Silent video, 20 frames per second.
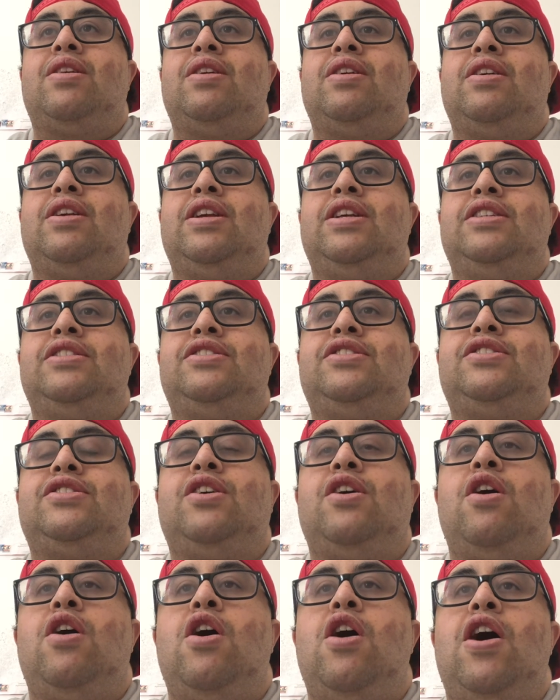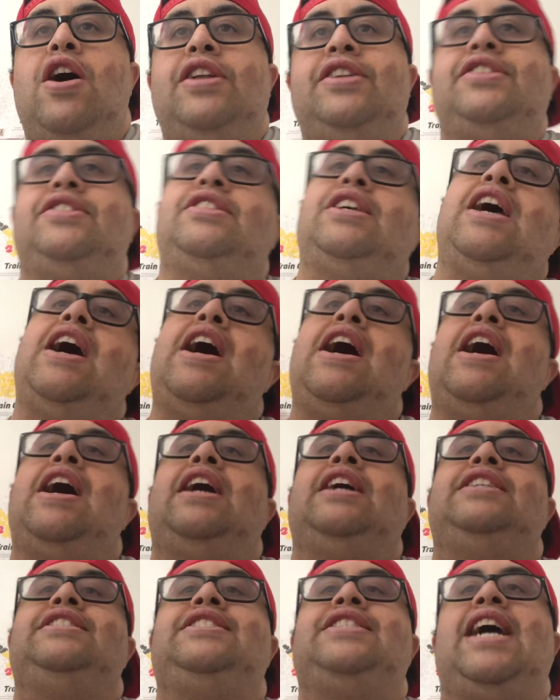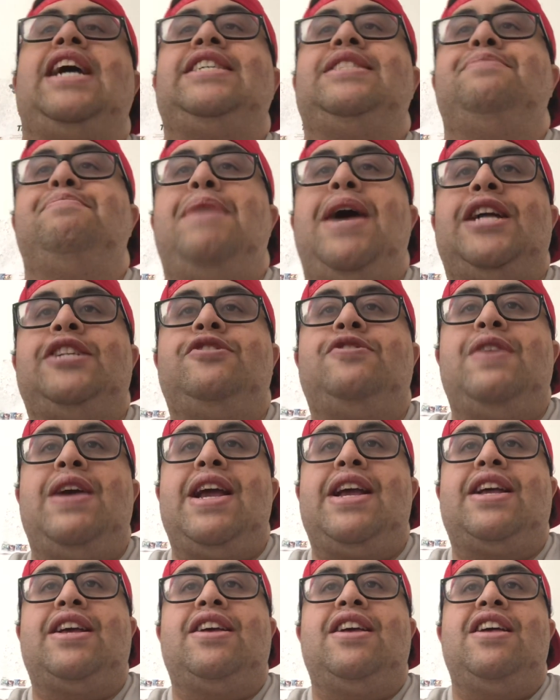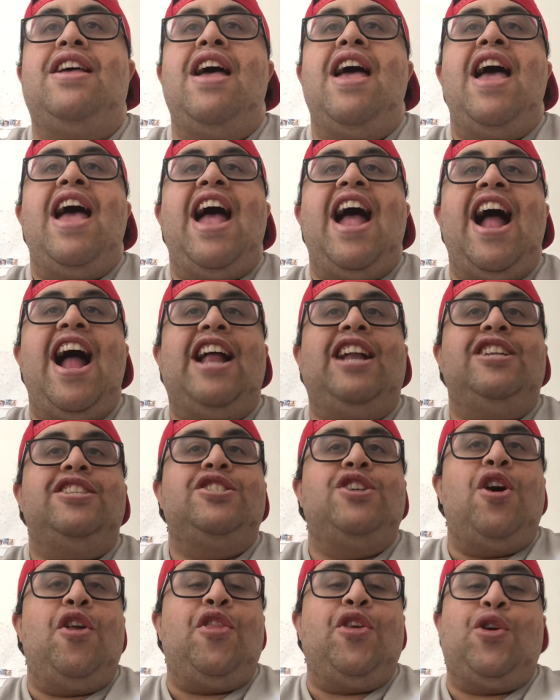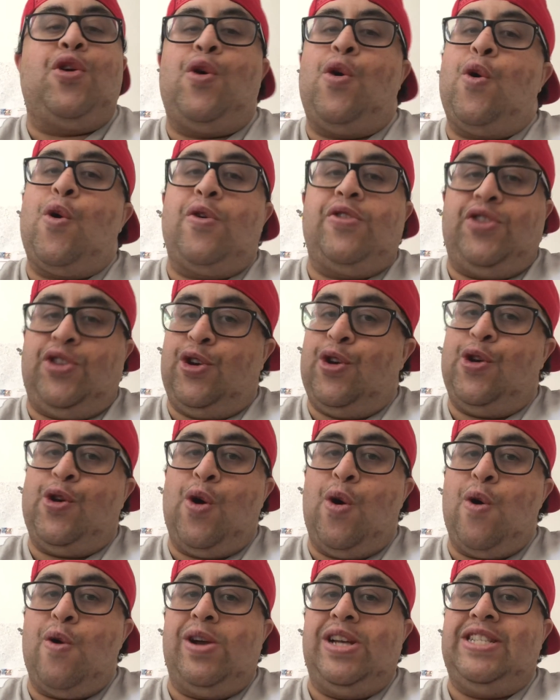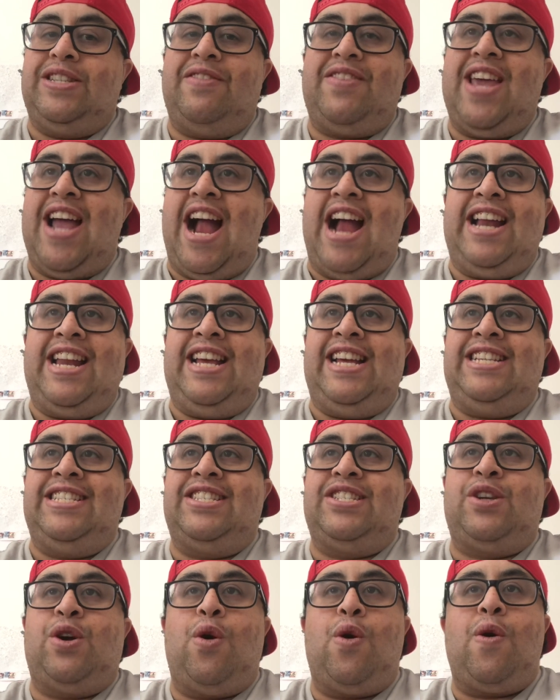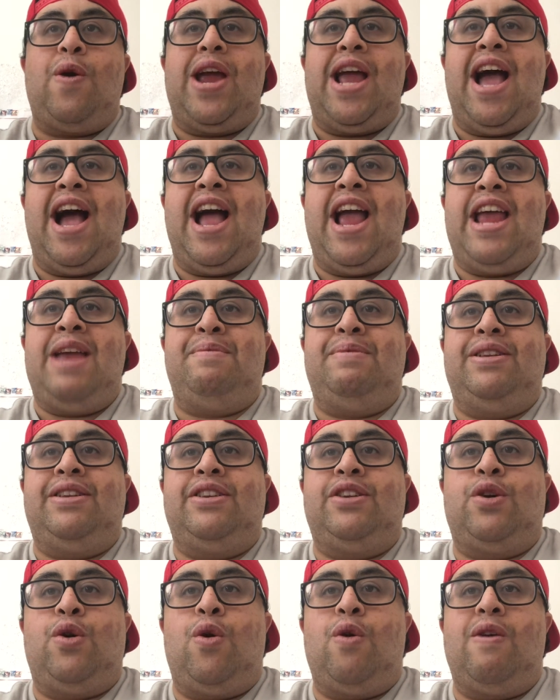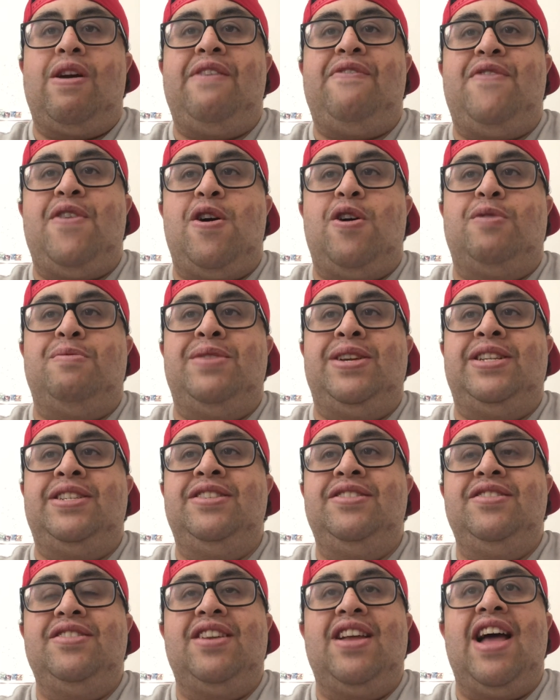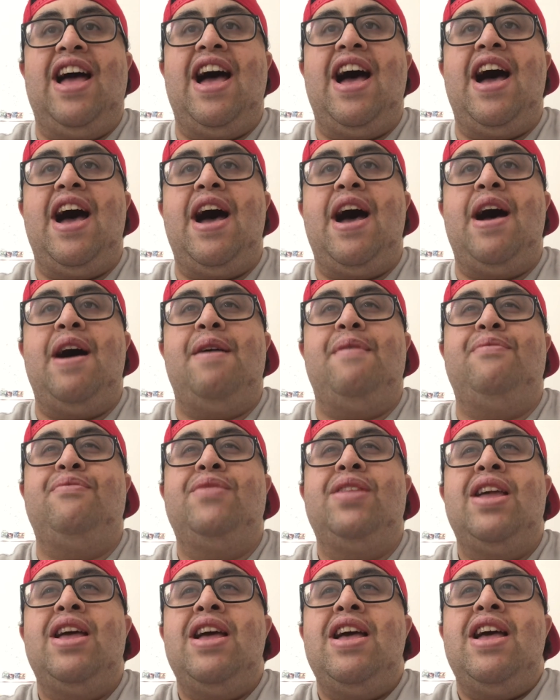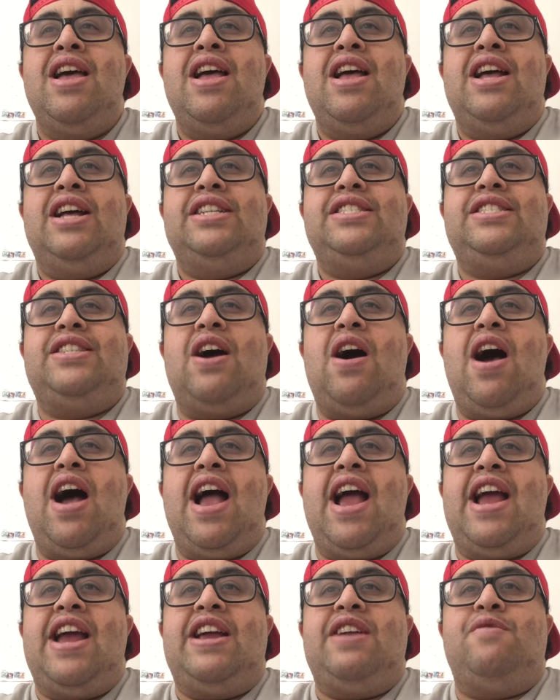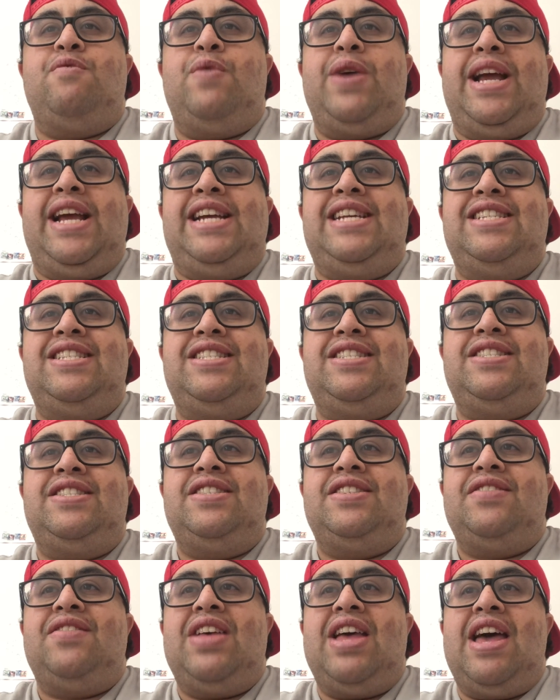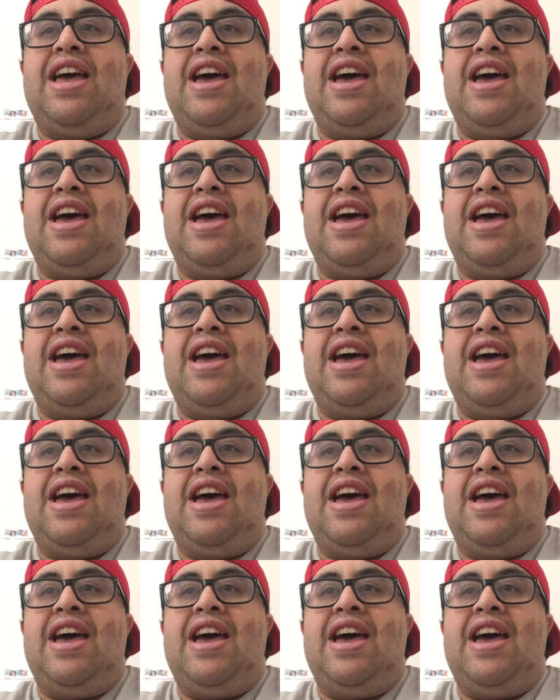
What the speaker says: It's got Jason Patrick, and it's got the two Corys of the 80s, Corey Haim and Corey Feldman, Diane Wiest,